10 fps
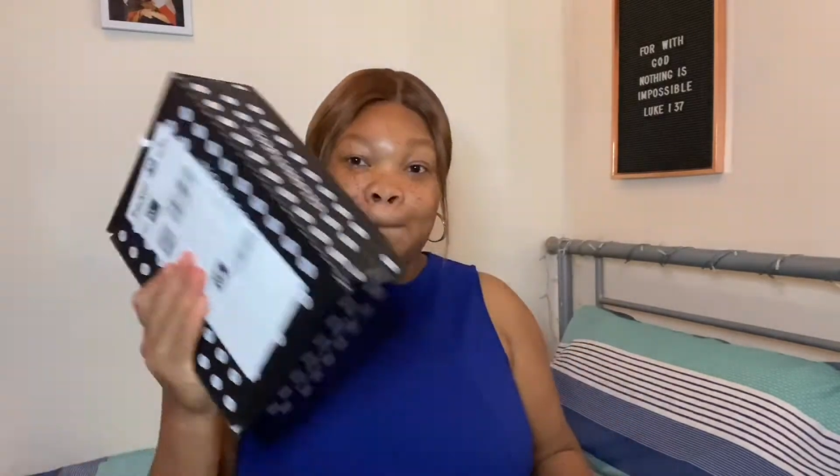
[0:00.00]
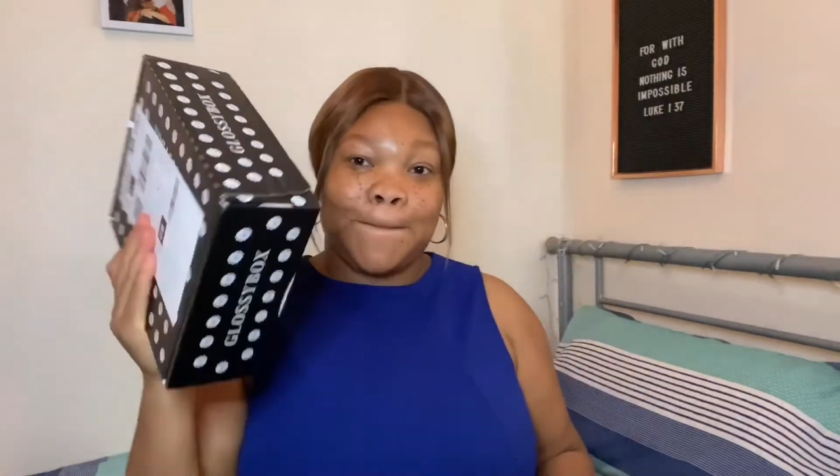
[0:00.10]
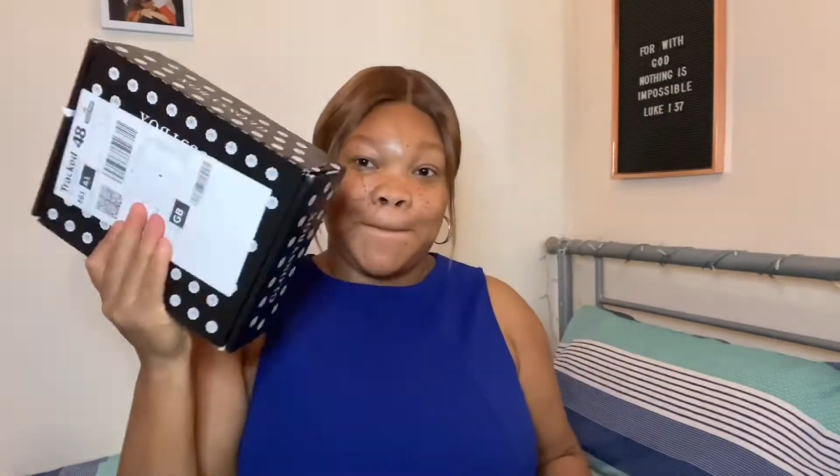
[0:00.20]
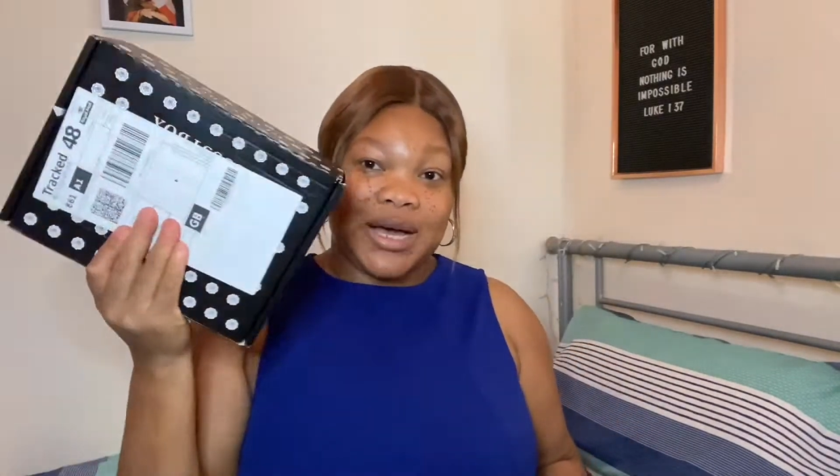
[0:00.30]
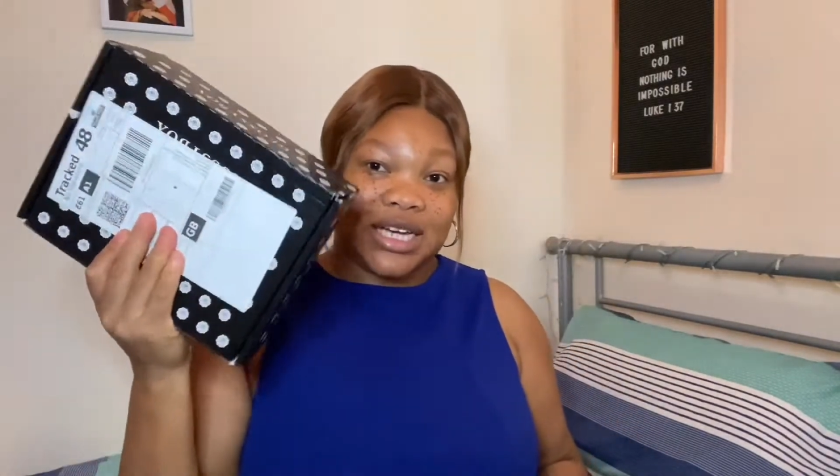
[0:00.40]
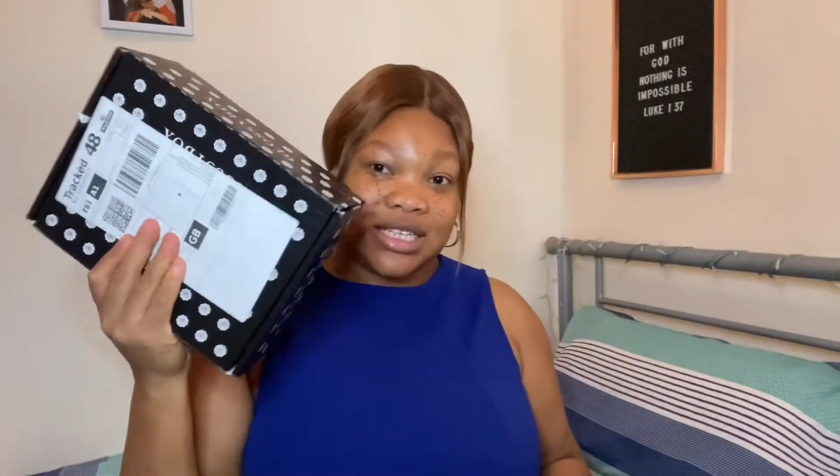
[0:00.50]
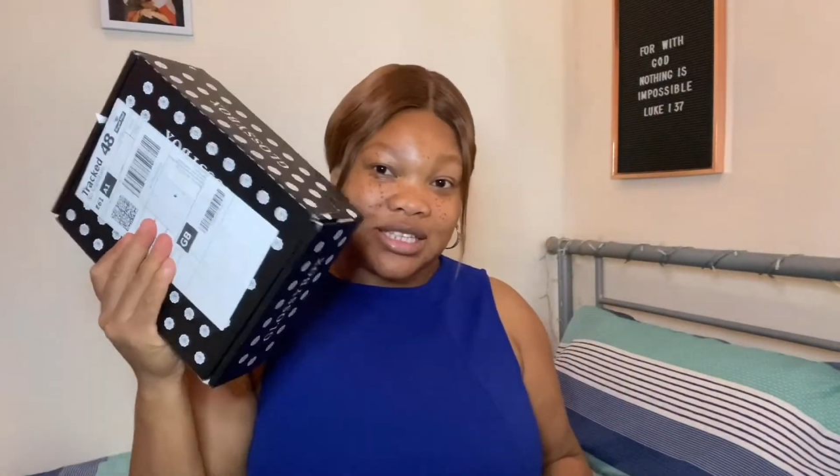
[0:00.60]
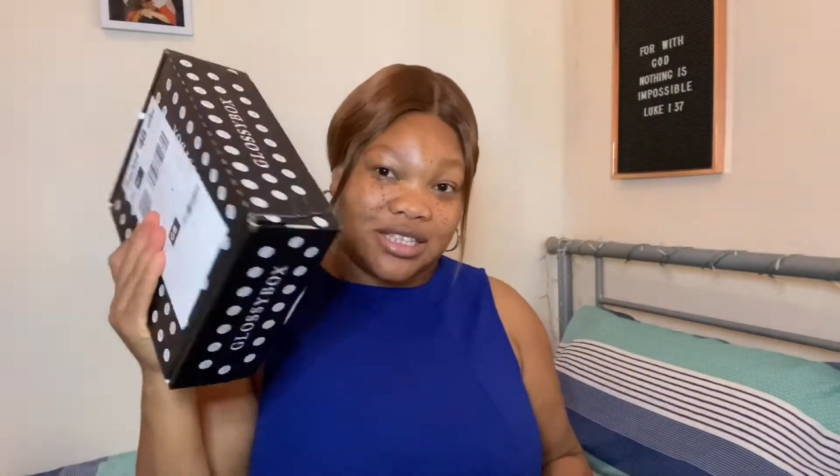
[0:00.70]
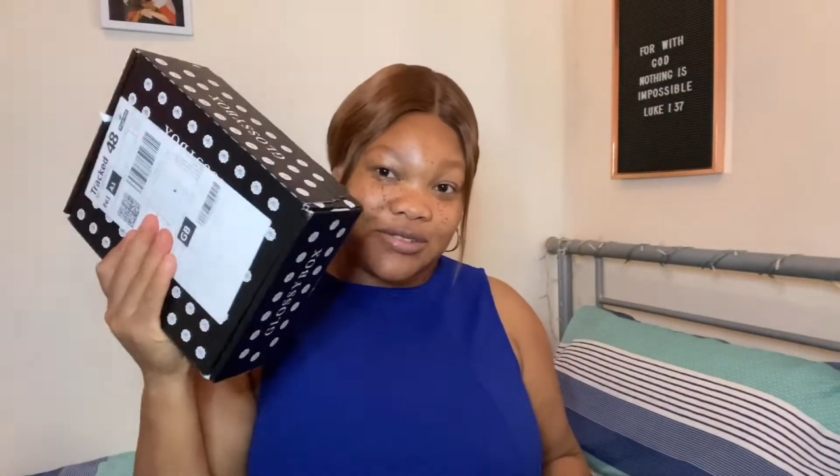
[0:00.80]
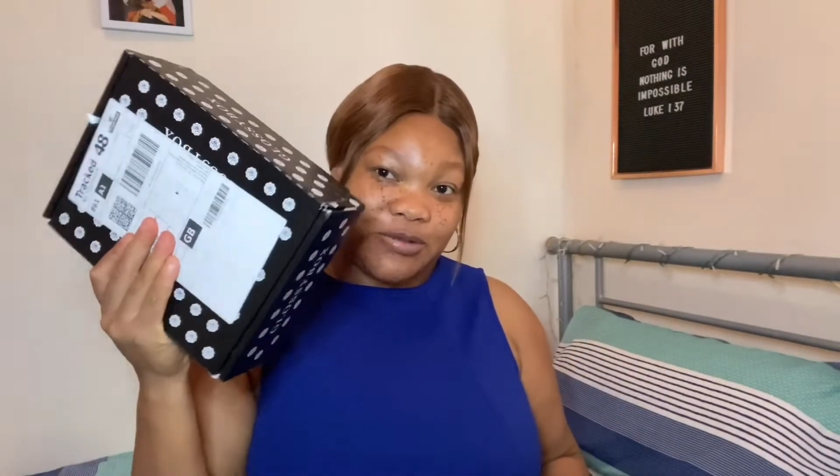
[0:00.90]
box
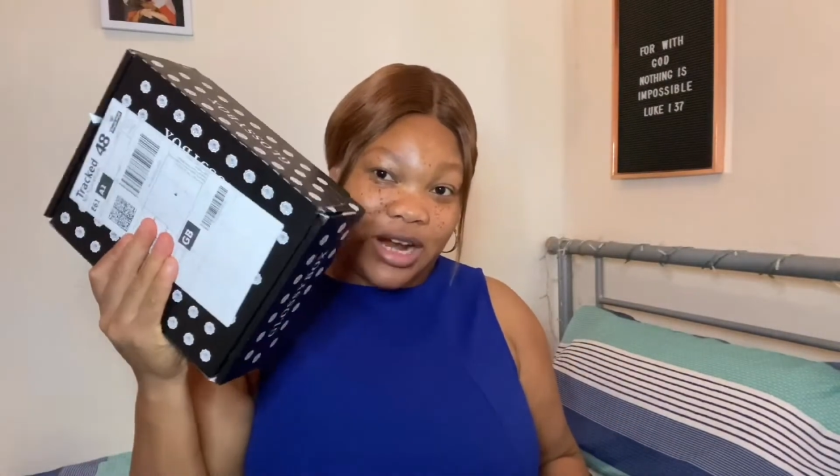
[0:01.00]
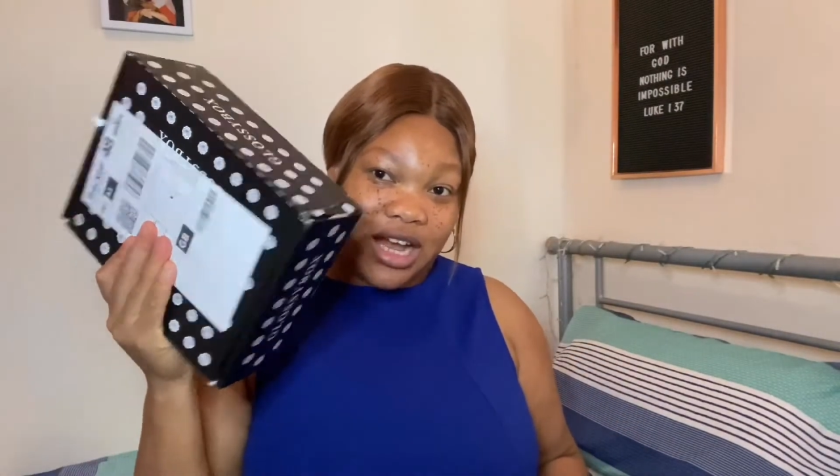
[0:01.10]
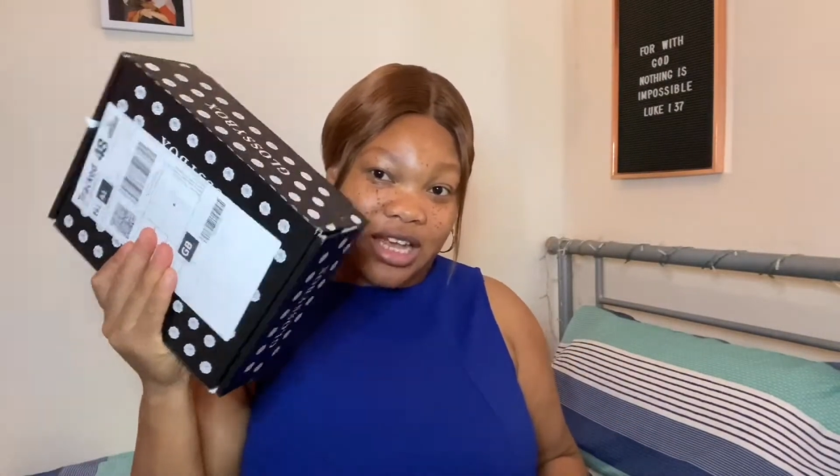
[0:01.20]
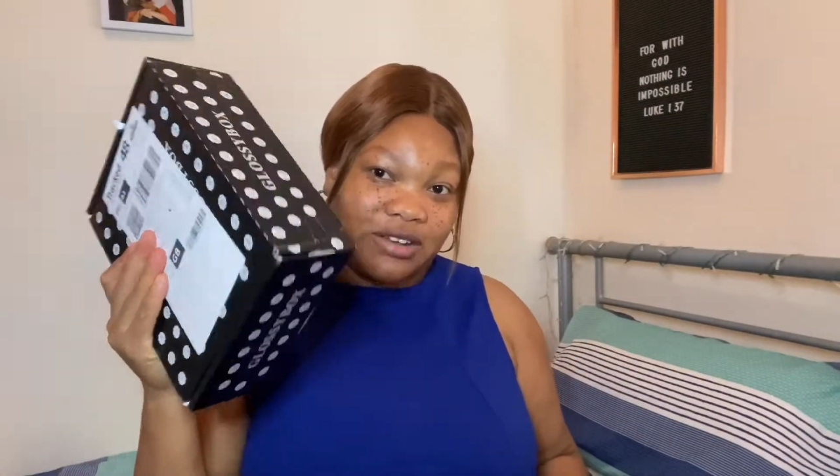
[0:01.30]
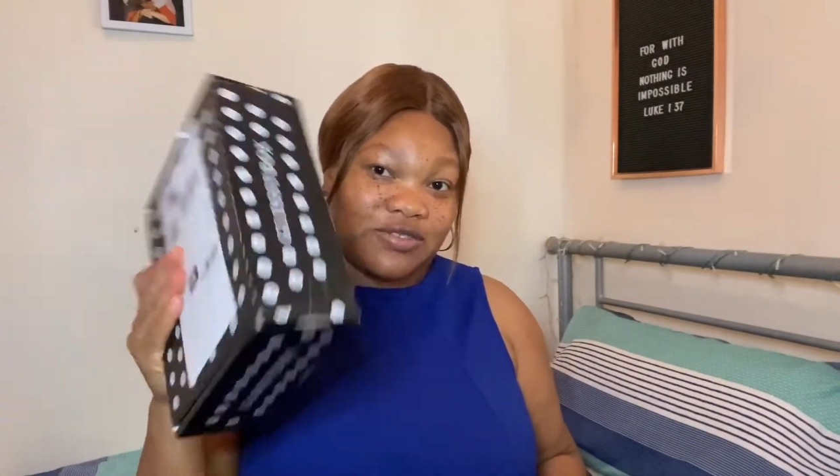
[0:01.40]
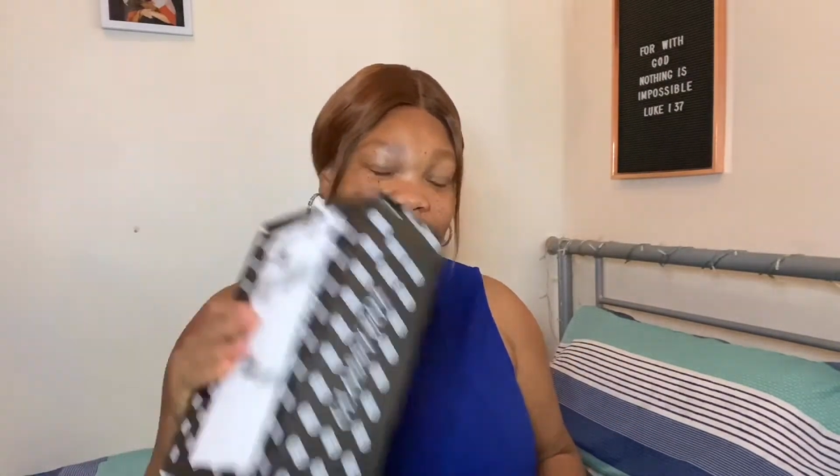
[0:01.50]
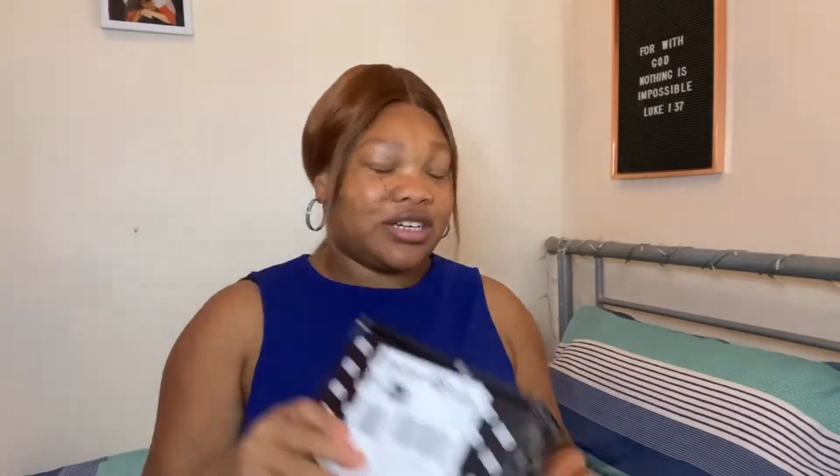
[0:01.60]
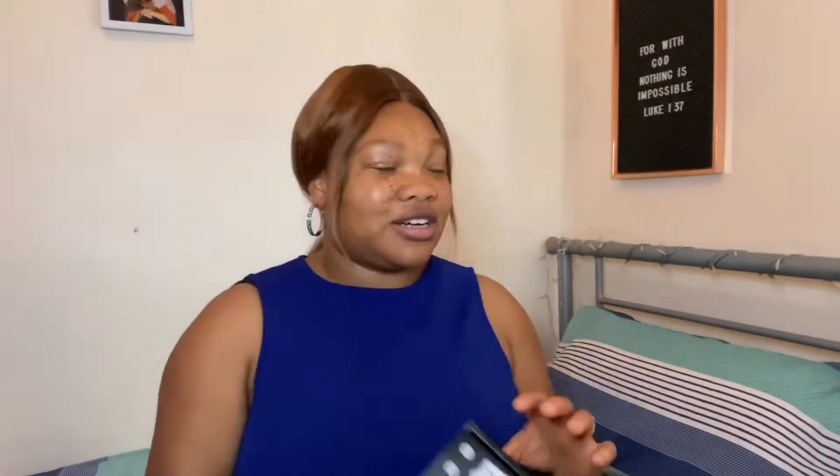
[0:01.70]
has arrived.